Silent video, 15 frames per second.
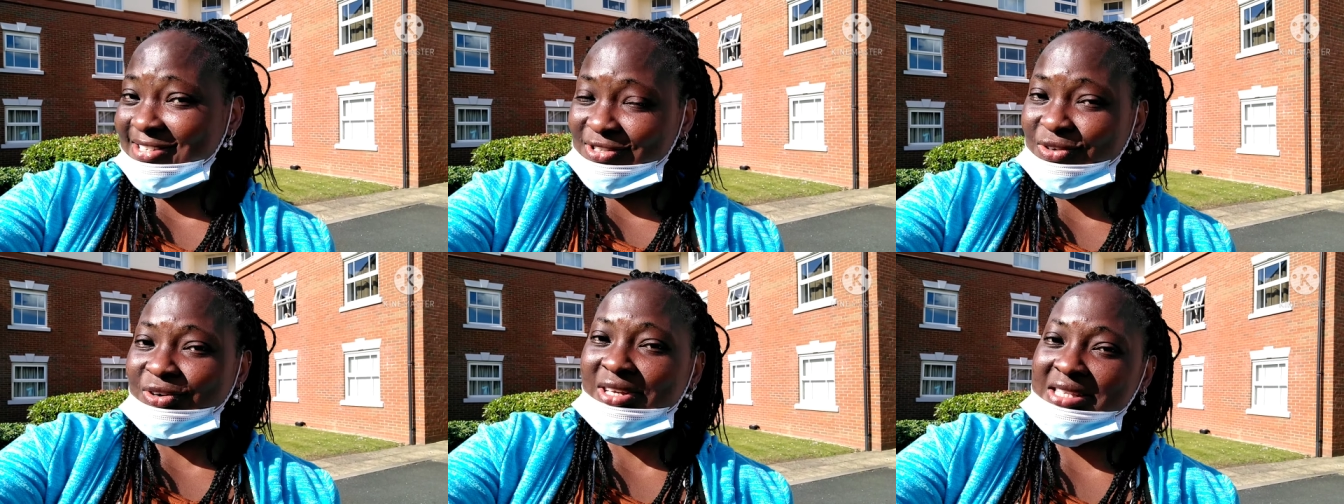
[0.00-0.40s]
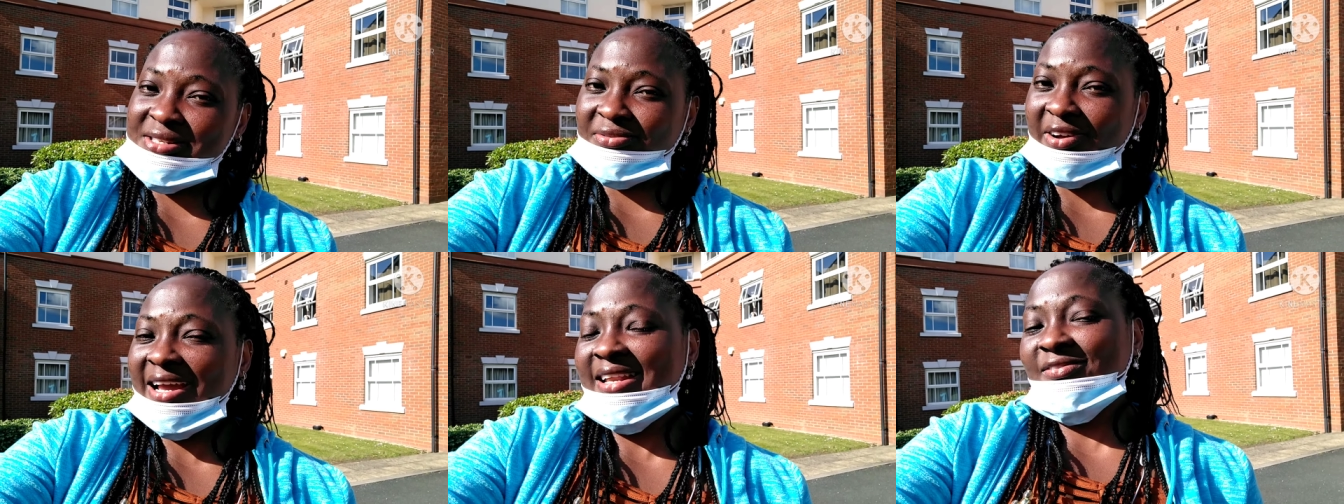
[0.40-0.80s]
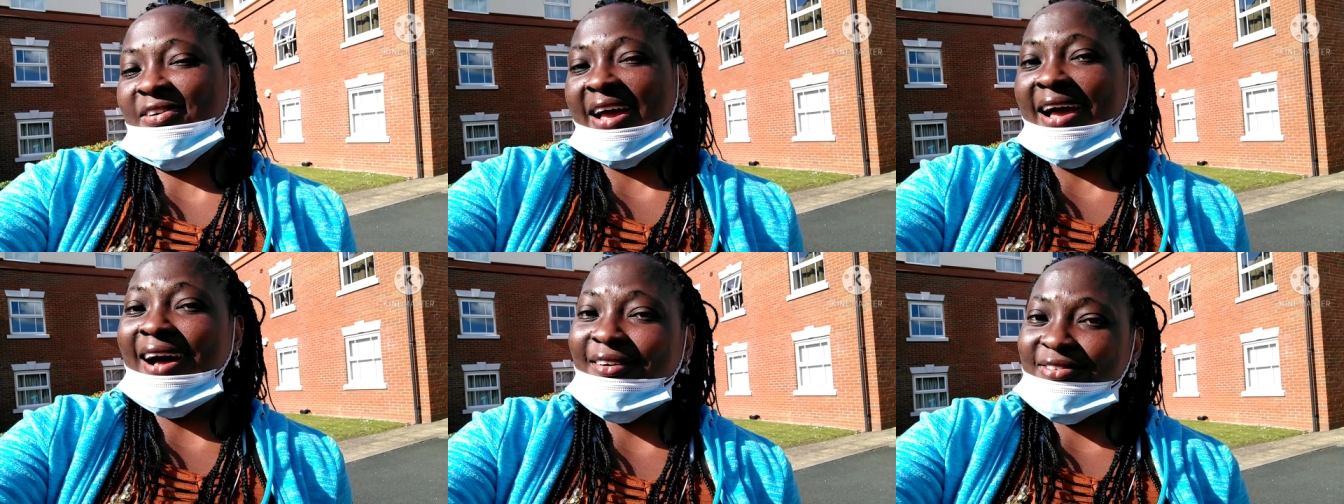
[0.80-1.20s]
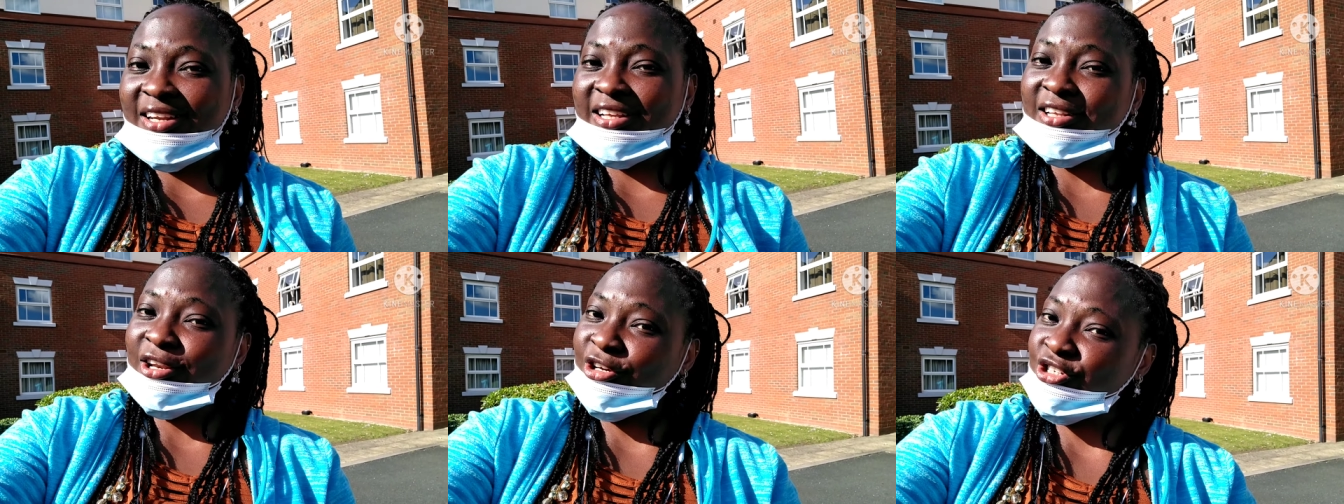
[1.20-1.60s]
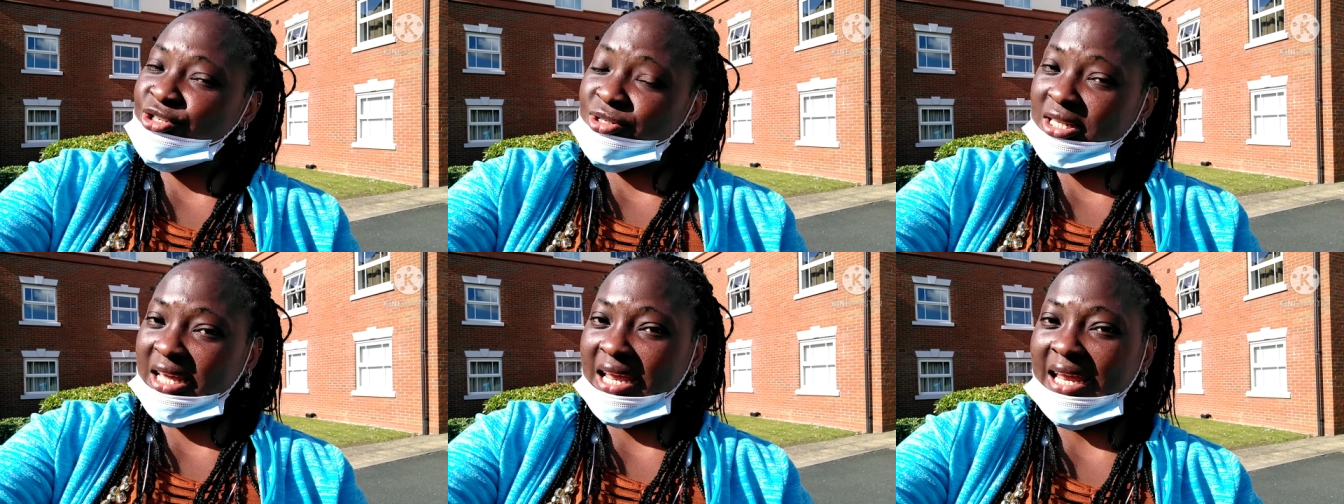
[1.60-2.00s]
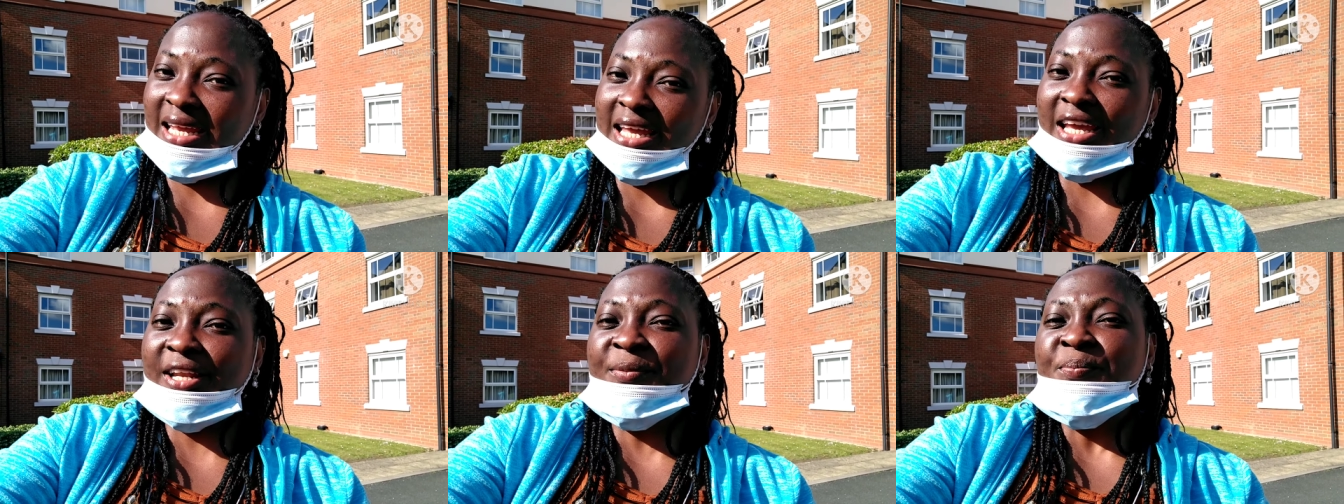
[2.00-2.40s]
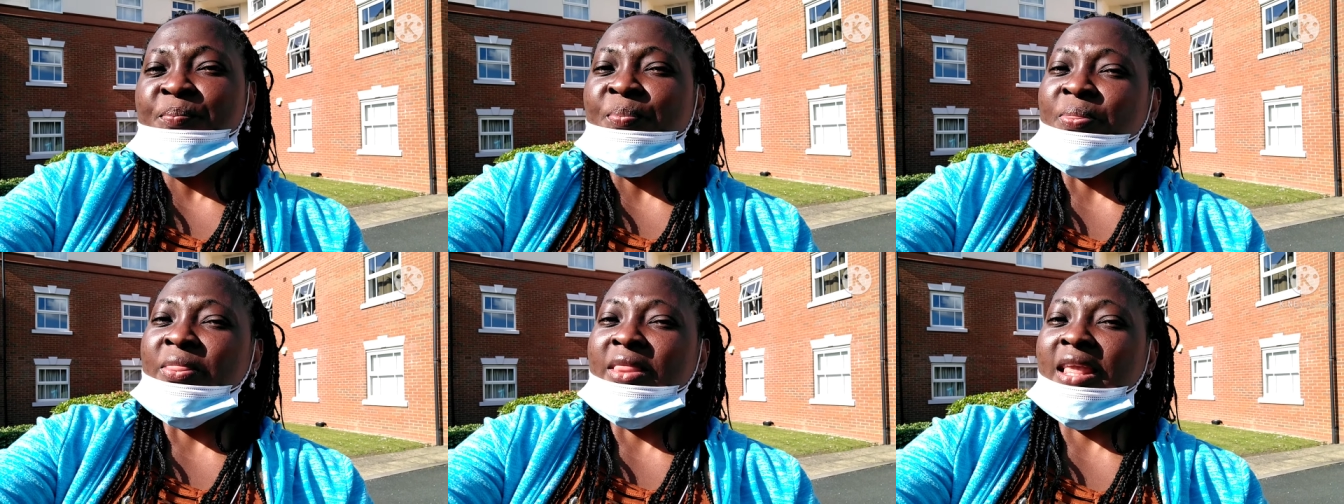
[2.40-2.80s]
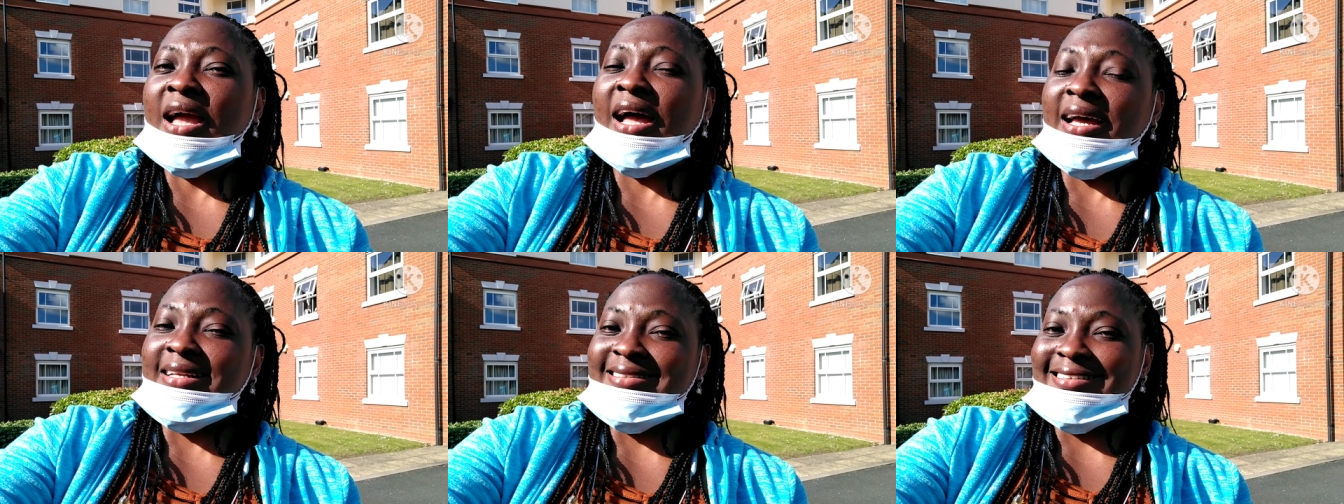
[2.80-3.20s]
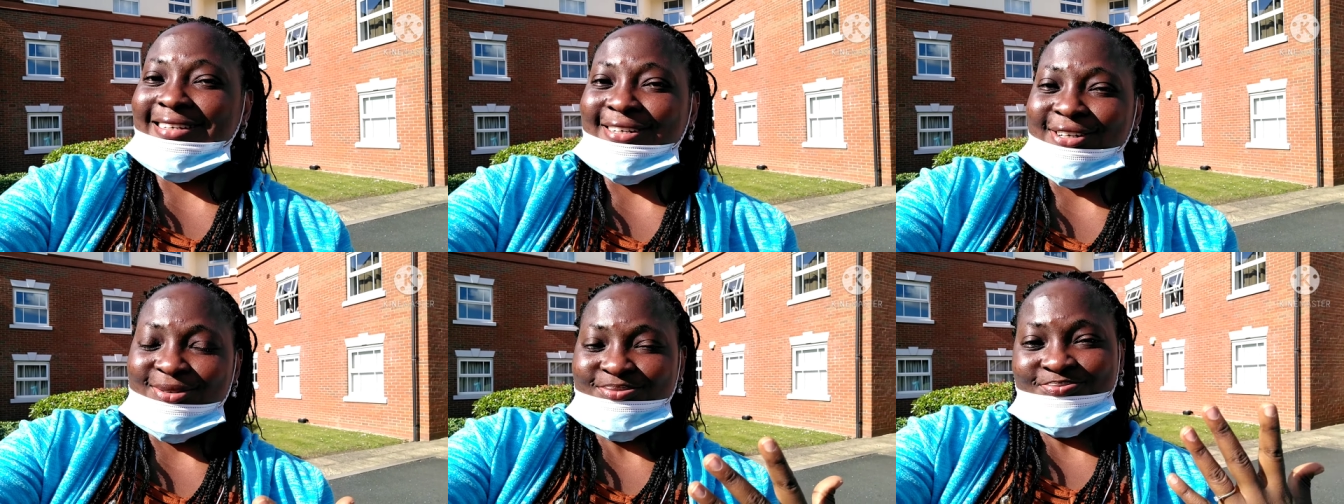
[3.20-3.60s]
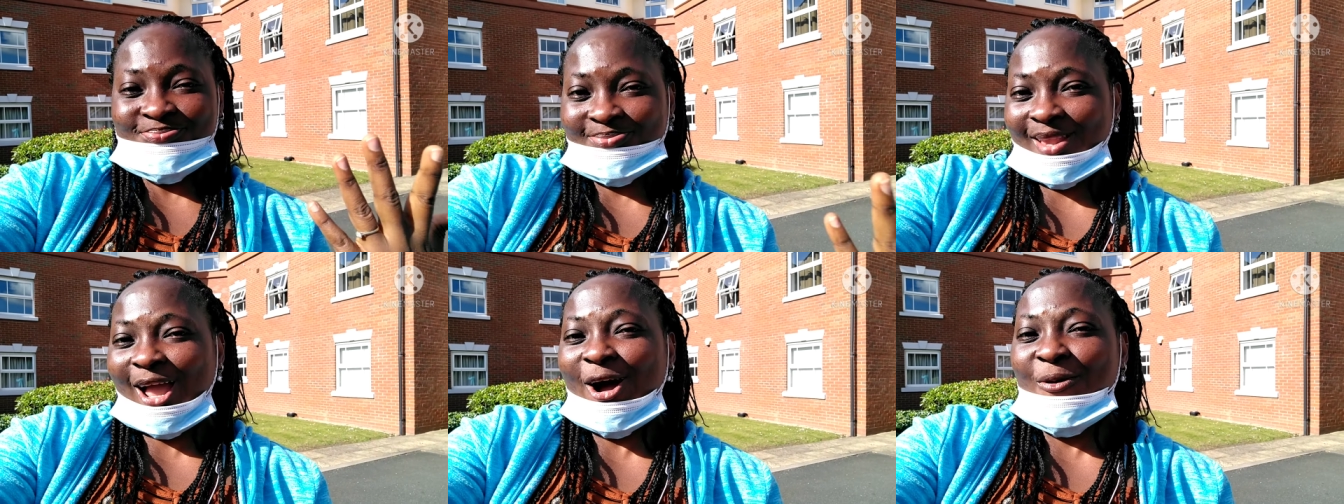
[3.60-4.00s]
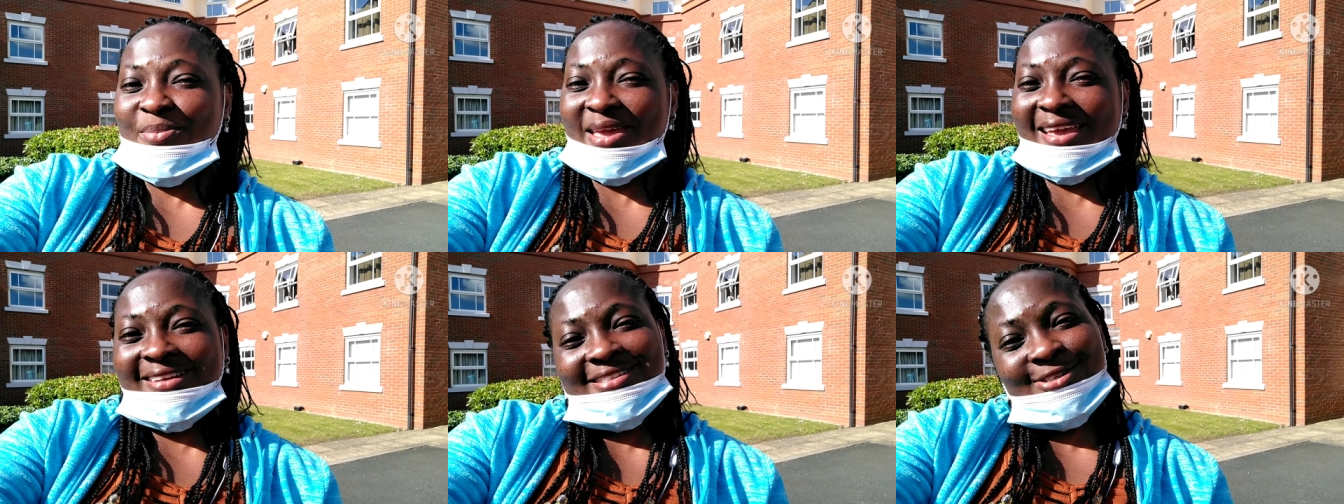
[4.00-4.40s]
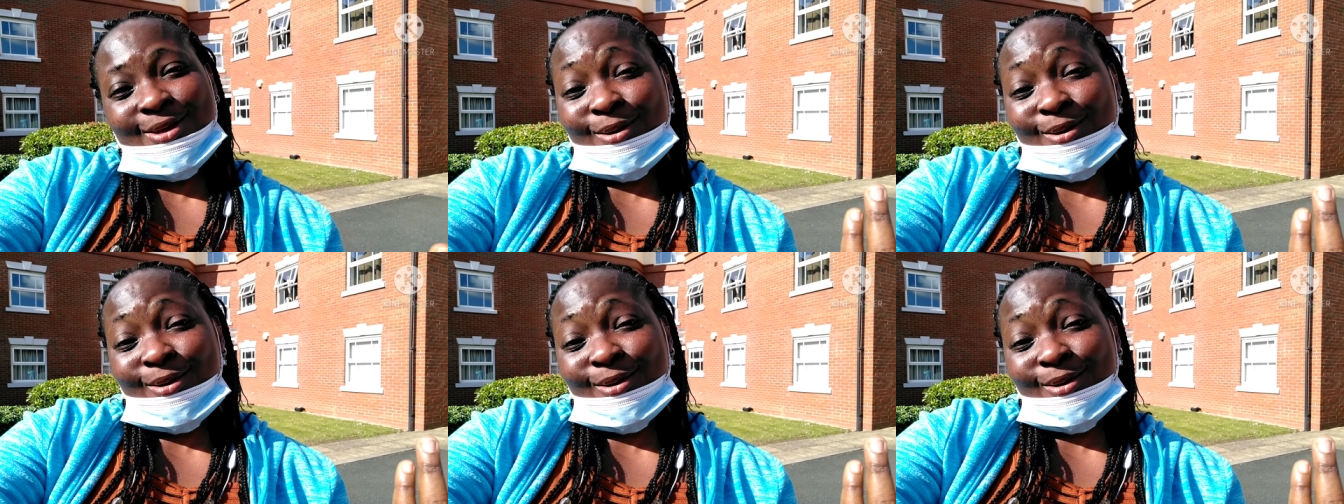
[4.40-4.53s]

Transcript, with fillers: So it's fine if I have late lunch today again. And um, that'll be it.